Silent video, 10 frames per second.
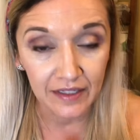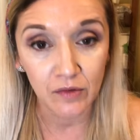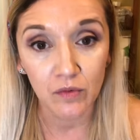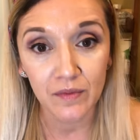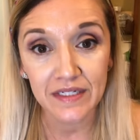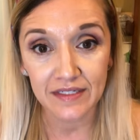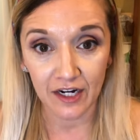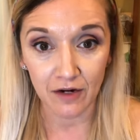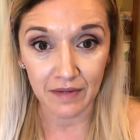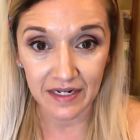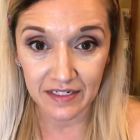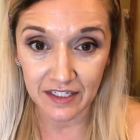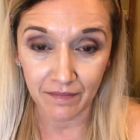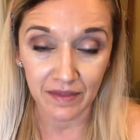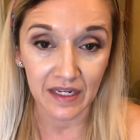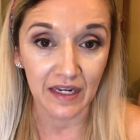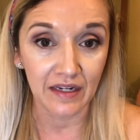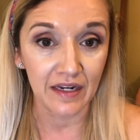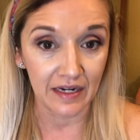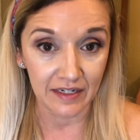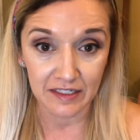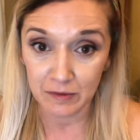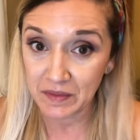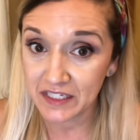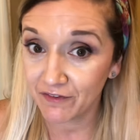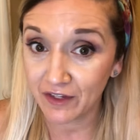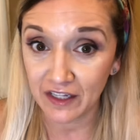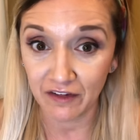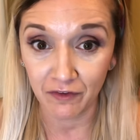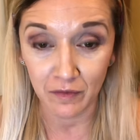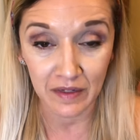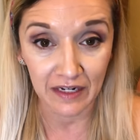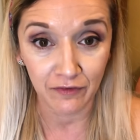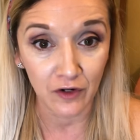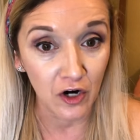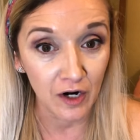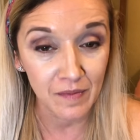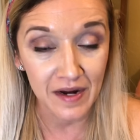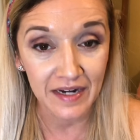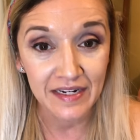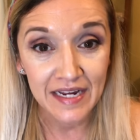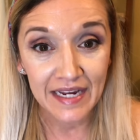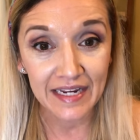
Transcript: Like, when we set our mind to something, and specifically for me, for Arbonne,